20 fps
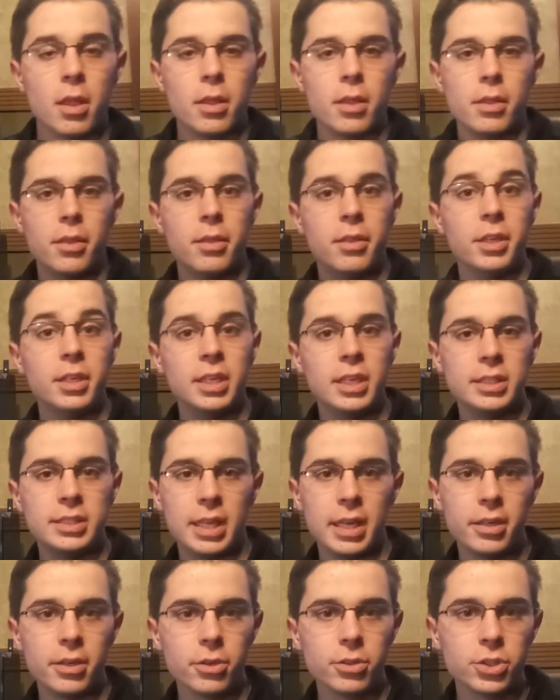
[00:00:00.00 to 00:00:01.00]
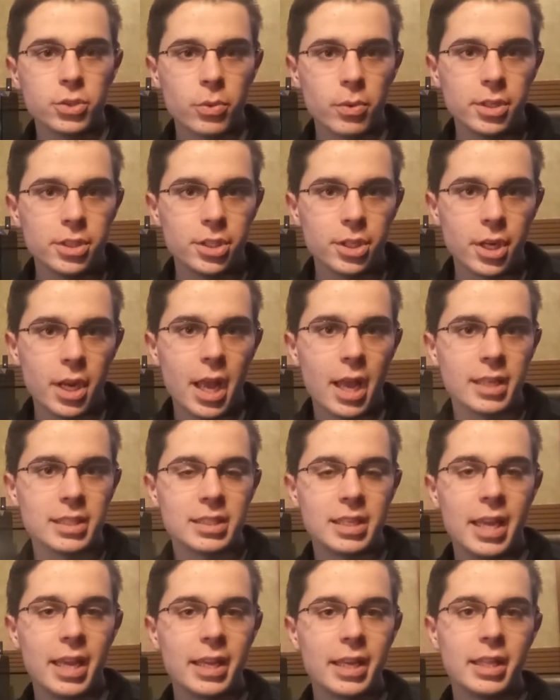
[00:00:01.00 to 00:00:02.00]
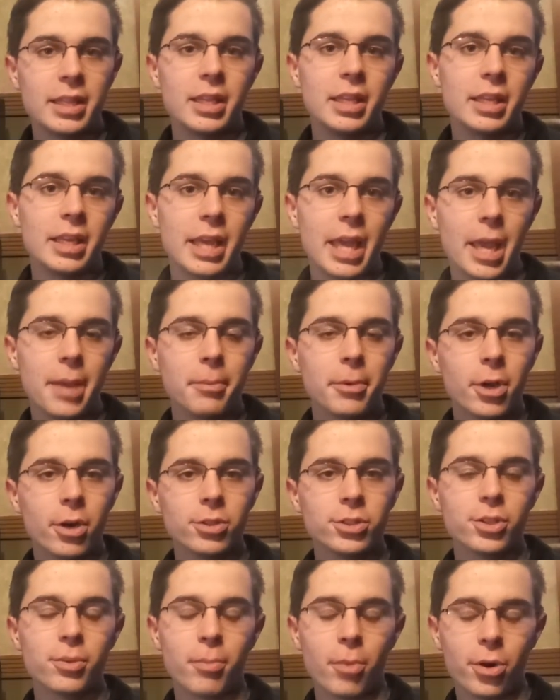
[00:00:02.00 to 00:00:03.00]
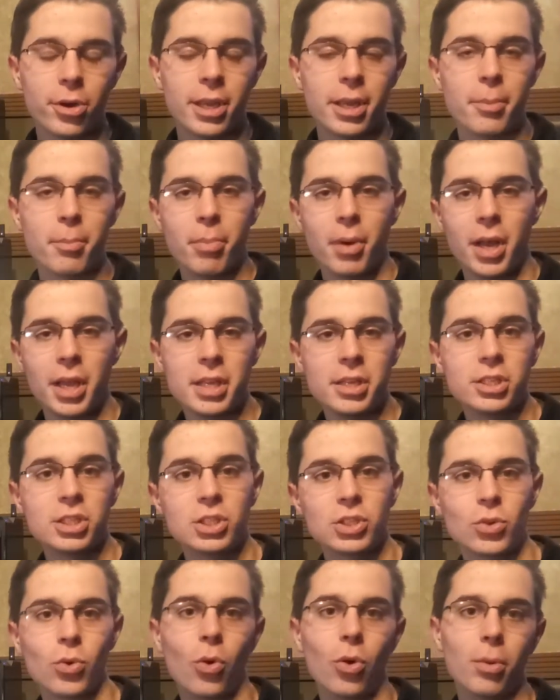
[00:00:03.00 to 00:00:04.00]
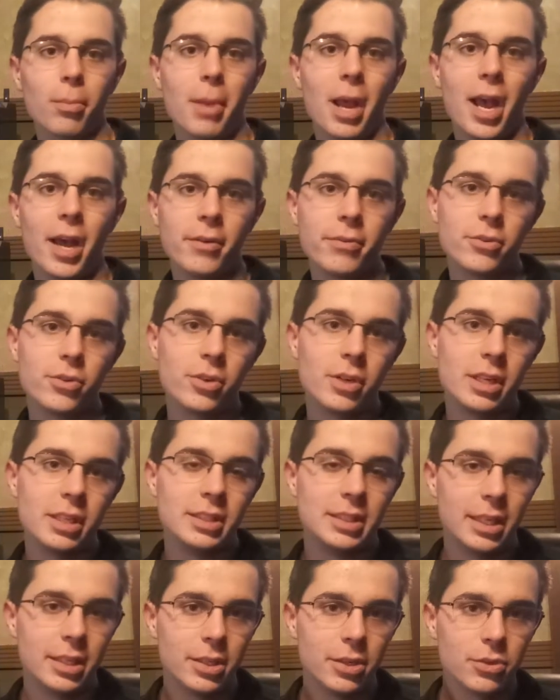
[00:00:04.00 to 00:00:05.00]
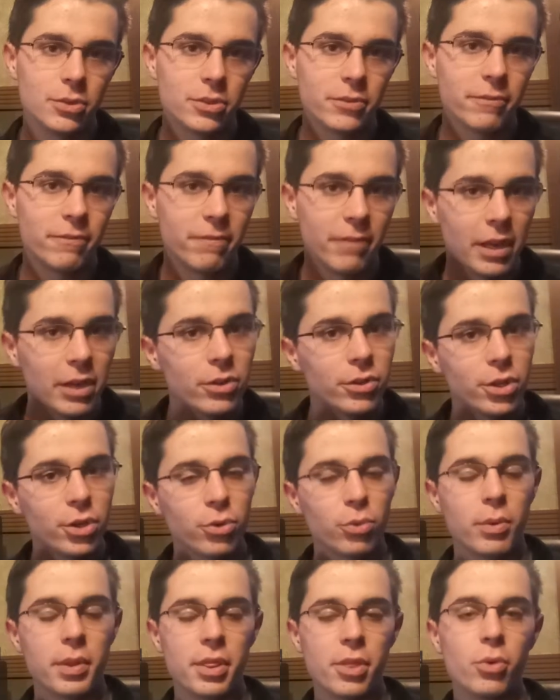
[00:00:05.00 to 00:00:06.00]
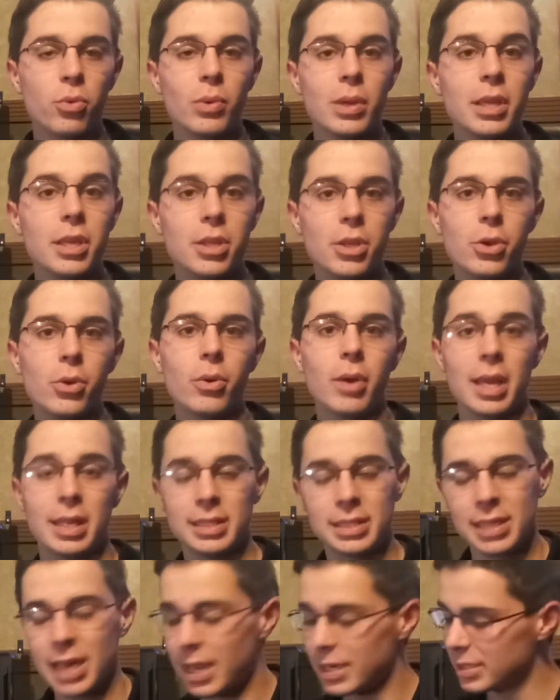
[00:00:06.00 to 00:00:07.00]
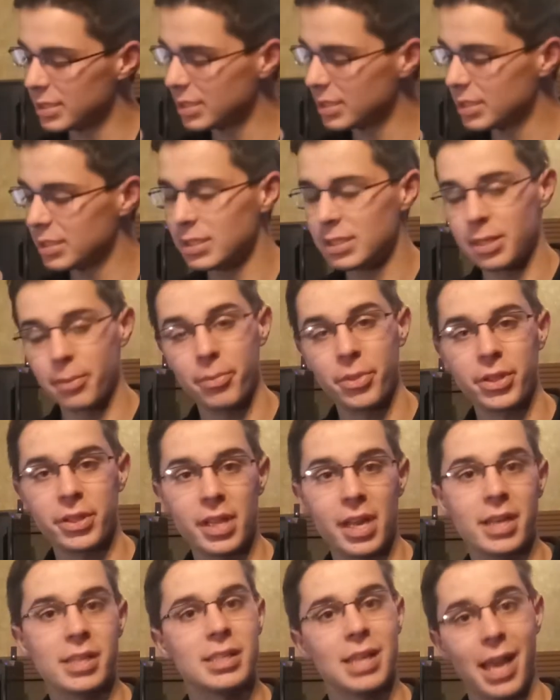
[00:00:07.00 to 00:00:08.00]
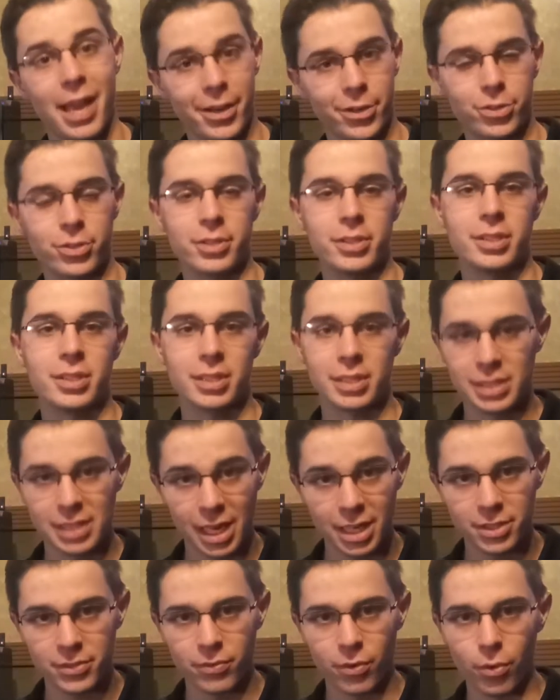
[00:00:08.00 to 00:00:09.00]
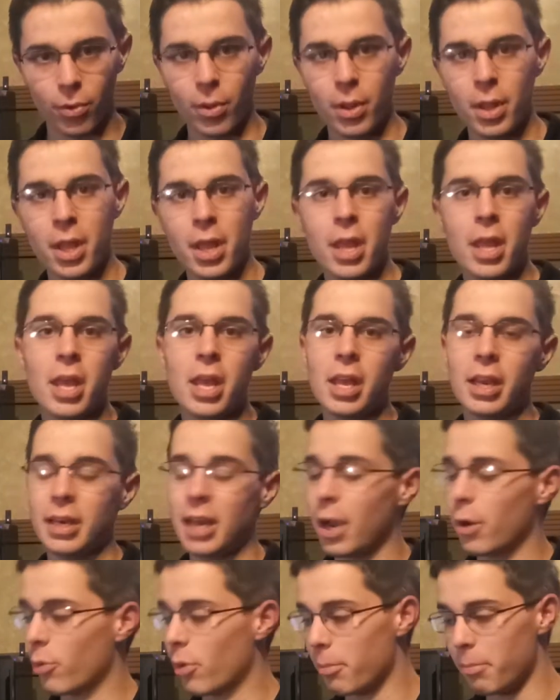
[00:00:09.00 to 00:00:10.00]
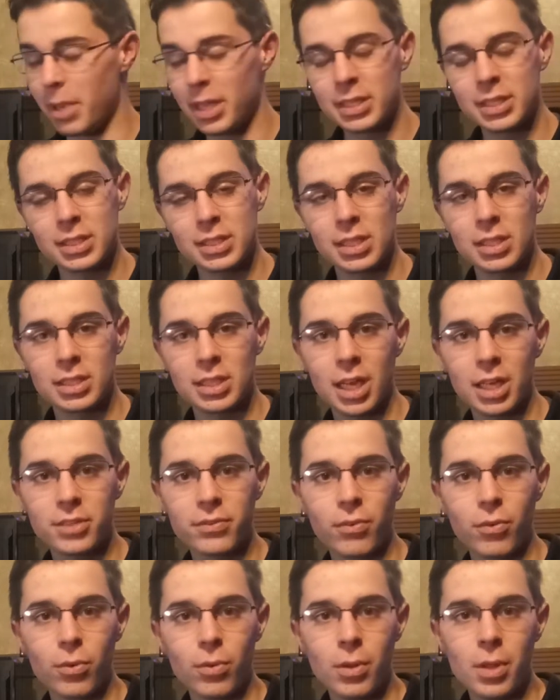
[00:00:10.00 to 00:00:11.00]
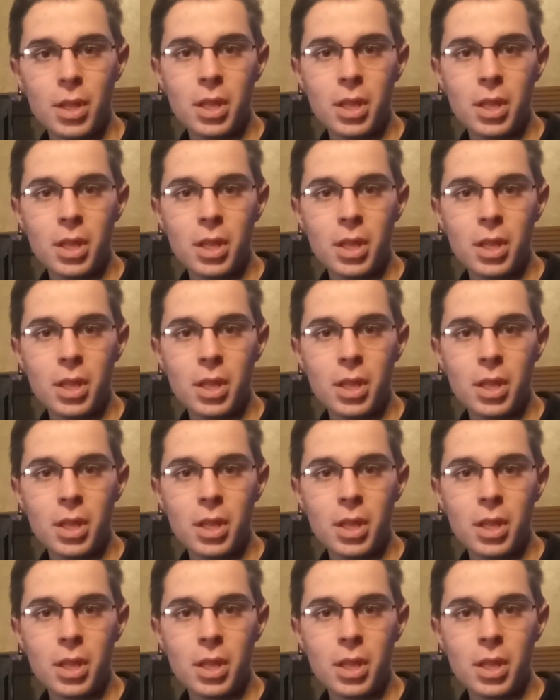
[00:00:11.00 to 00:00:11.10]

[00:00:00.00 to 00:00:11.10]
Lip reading: The Nintendo Switch has taken the game console market by storm. After Nintendo's failure with the Wii U, it's nice to see something that is actually successful. Now, what makes it successful?